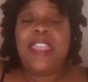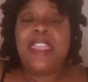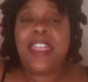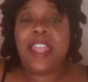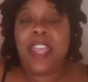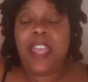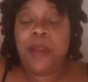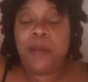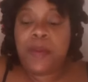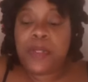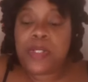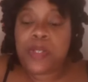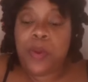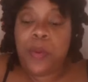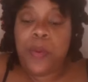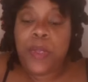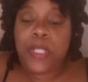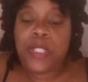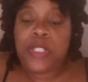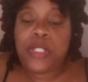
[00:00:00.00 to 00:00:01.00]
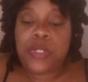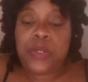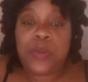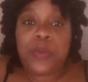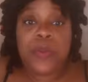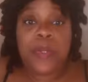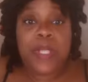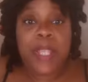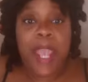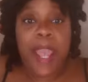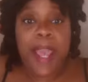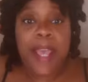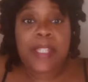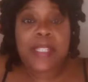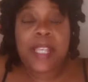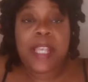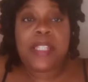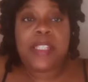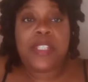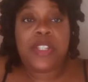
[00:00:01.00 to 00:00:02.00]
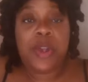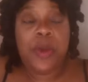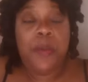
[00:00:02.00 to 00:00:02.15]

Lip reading: that I was going to, yes, I